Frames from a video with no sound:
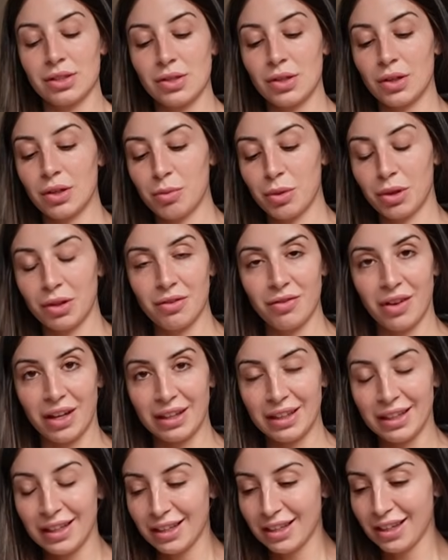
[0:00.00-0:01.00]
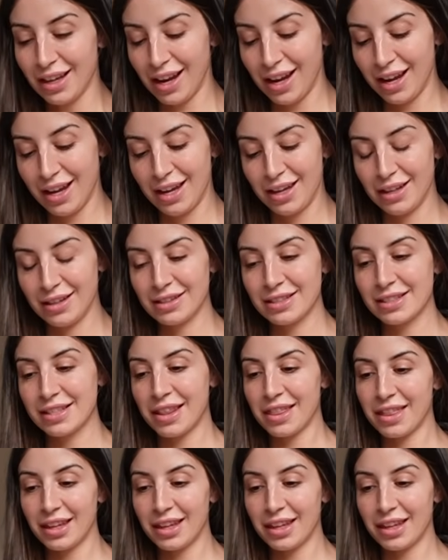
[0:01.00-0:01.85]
to Beyond the Valley and